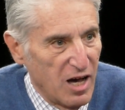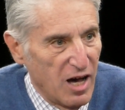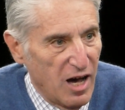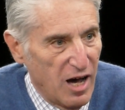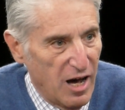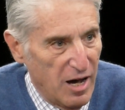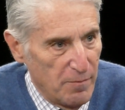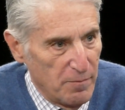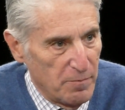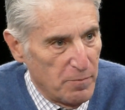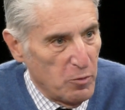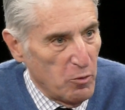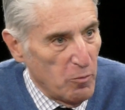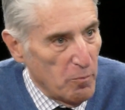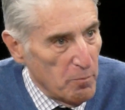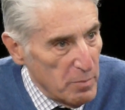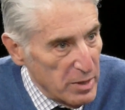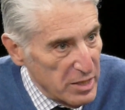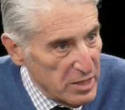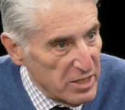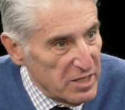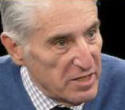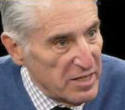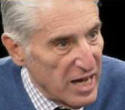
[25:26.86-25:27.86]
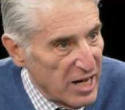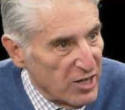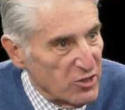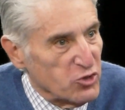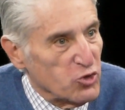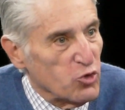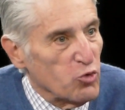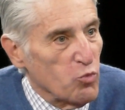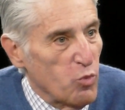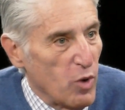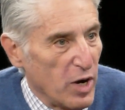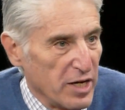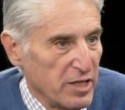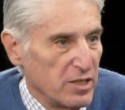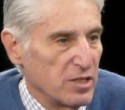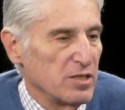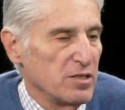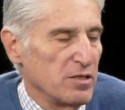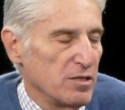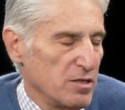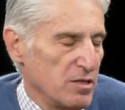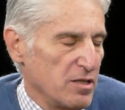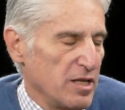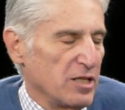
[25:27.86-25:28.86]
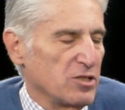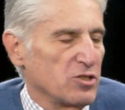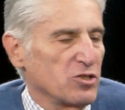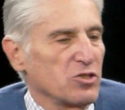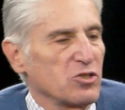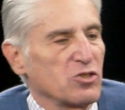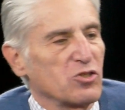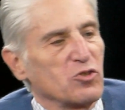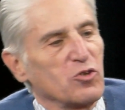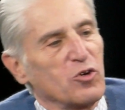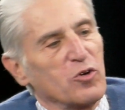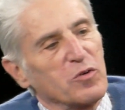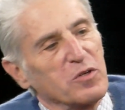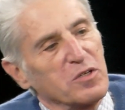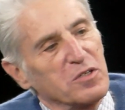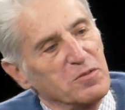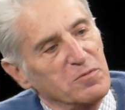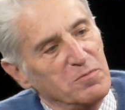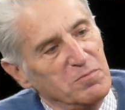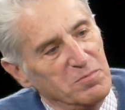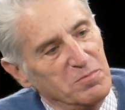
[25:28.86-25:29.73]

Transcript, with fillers: I'm permitted now to write, that's the story